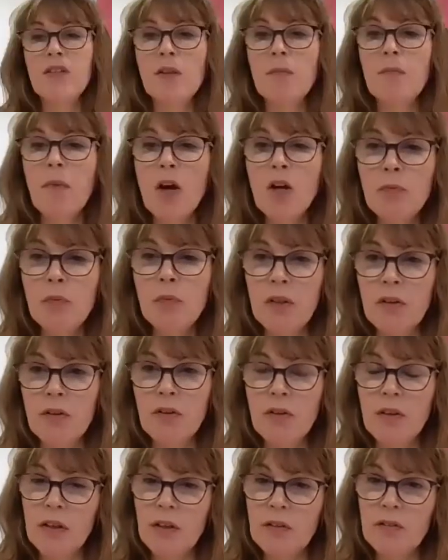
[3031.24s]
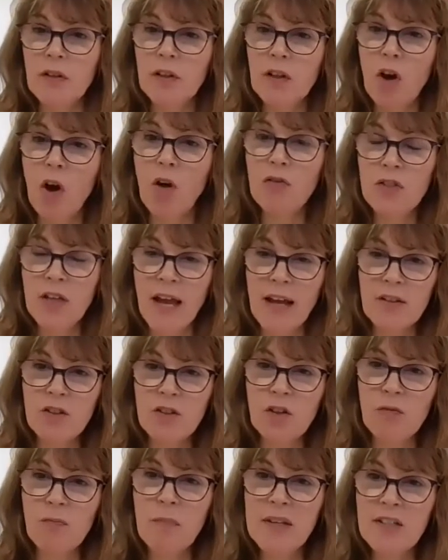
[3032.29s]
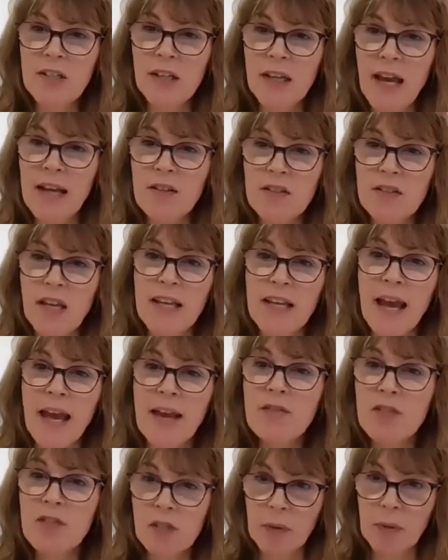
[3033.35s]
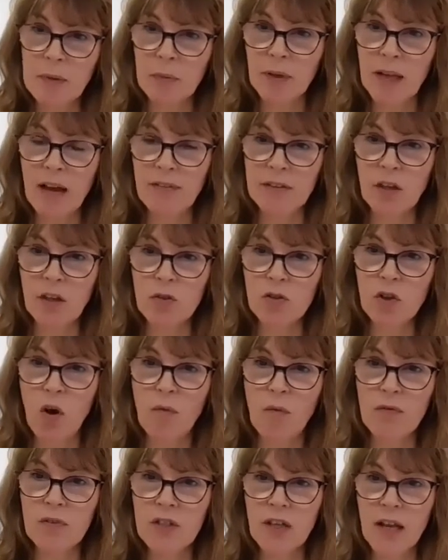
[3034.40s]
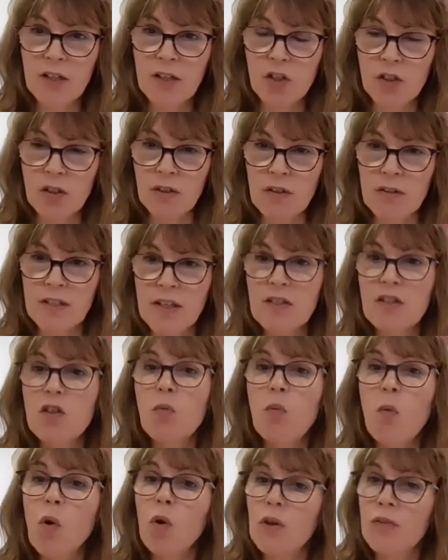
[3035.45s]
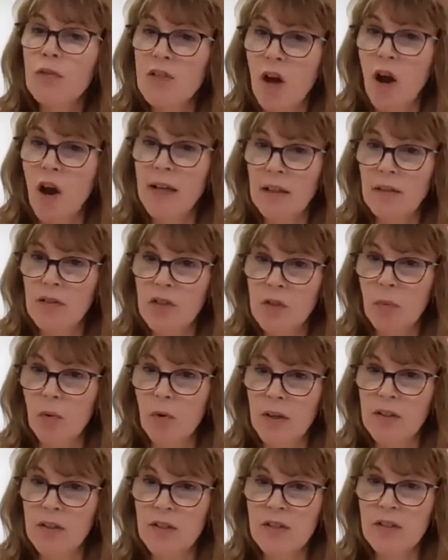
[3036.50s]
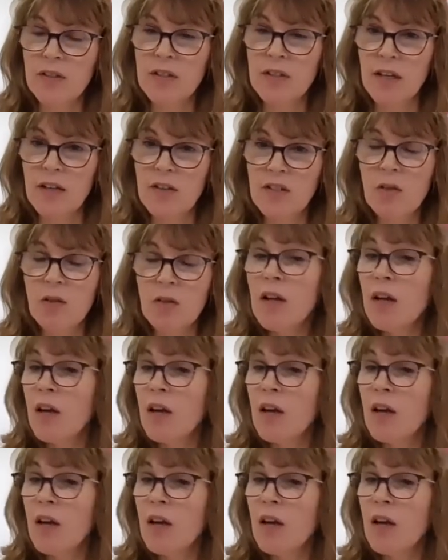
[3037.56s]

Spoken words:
the moment, the context sort of mitigates against people having those conversations. It's the wall of silence point, isn't it? So there